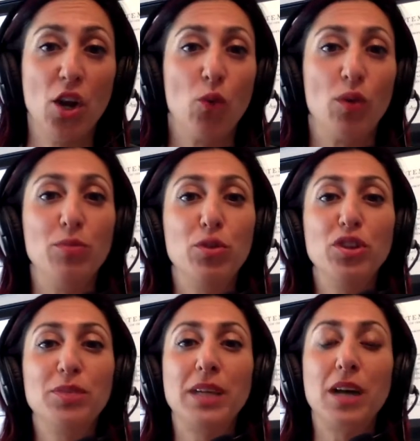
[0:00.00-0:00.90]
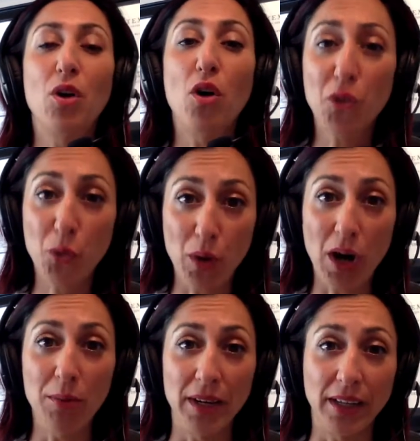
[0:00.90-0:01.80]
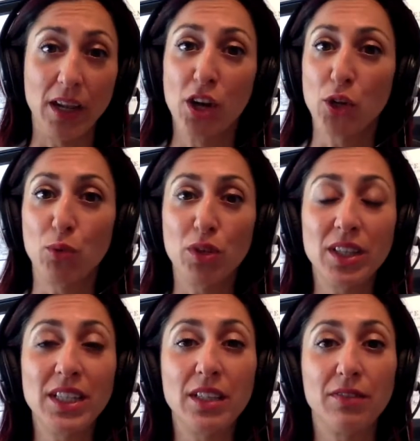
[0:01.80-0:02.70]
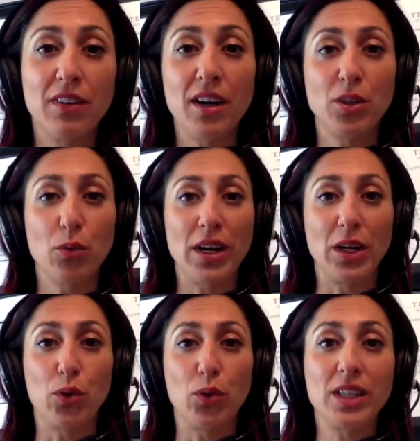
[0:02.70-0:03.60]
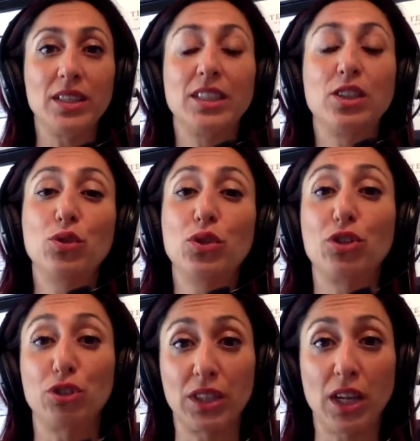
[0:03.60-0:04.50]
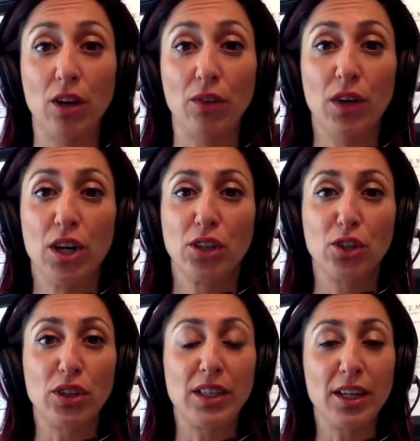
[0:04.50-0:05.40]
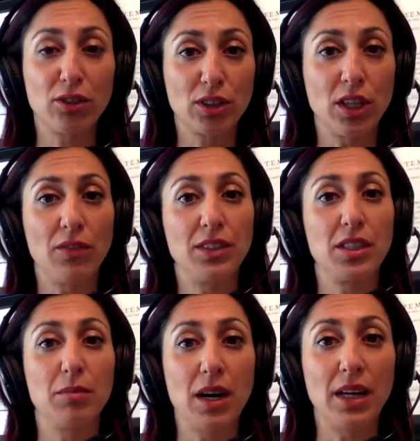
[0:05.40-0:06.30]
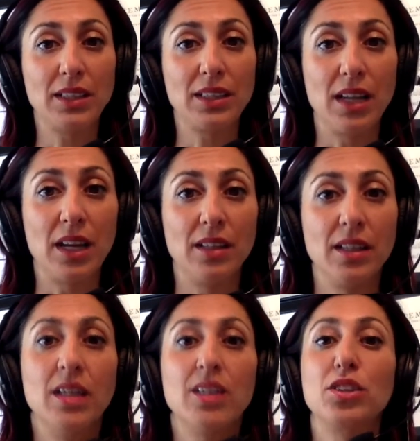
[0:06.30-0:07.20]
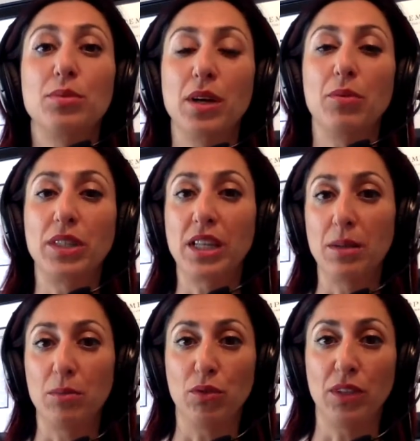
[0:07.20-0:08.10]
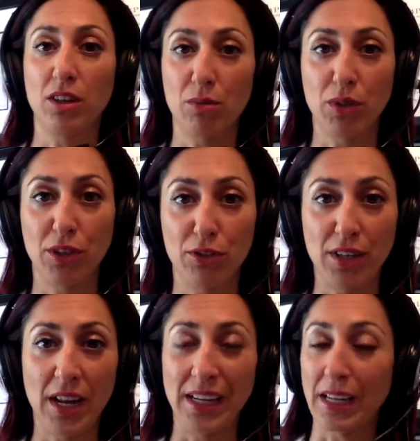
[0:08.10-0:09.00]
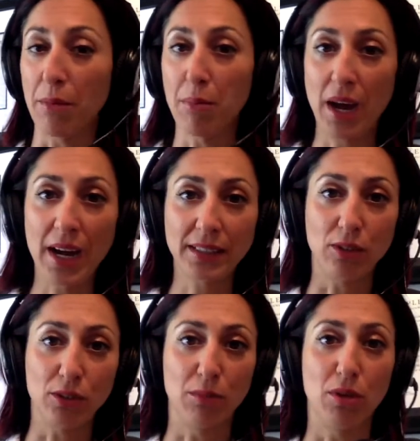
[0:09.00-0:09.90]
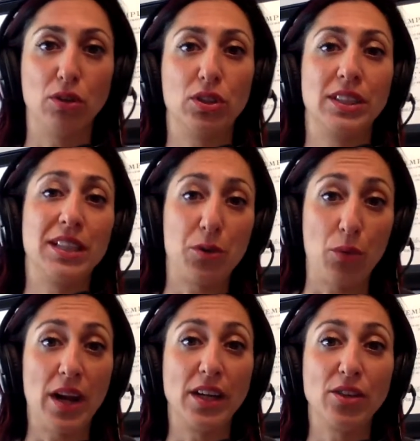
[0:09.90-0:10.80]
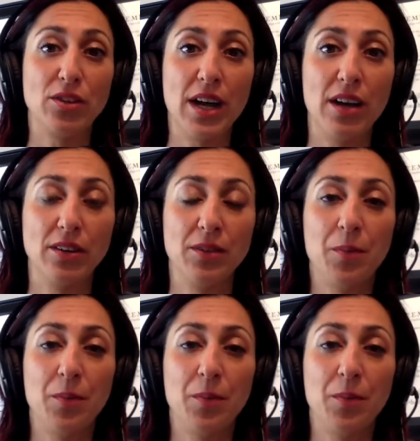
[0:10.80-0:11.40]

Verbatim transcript: When moods become overwhelming, you really need to find a way to quickly soothe yourself so you can get yourself into the mindset to be able to keep moving on with your day and get past those emotions that are weighing you down.